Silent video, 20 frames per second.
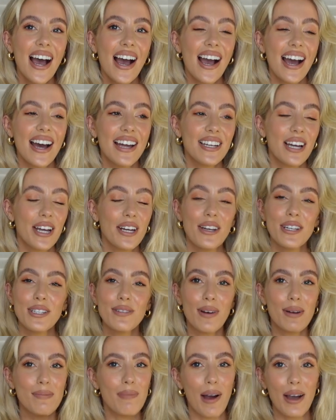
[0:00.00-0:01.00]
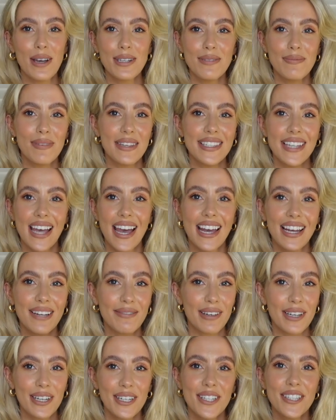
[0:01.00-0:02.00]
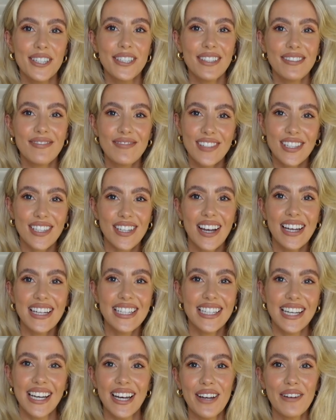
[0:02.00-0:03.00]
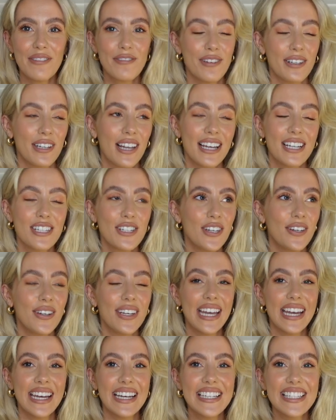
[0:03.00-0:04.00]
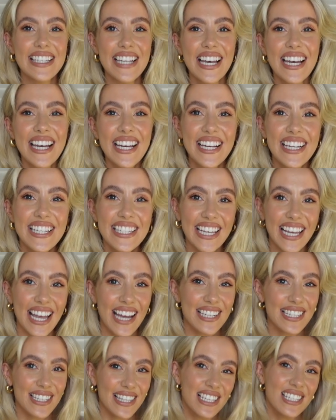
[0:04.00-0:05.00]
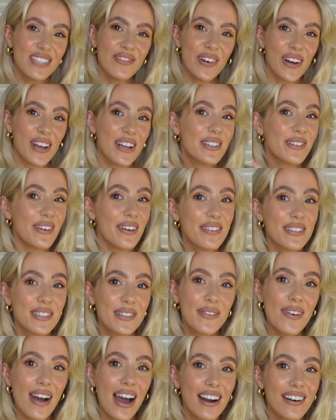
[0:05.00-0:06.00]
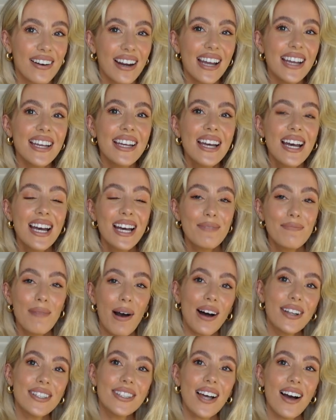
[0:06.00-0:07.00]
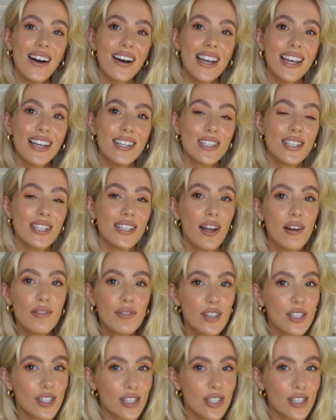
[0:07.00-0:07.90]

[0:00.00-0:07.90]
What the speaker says: And I know it's very biased of me saying because designed it for like 2 years to get to this point to be able to wear it, but I just love the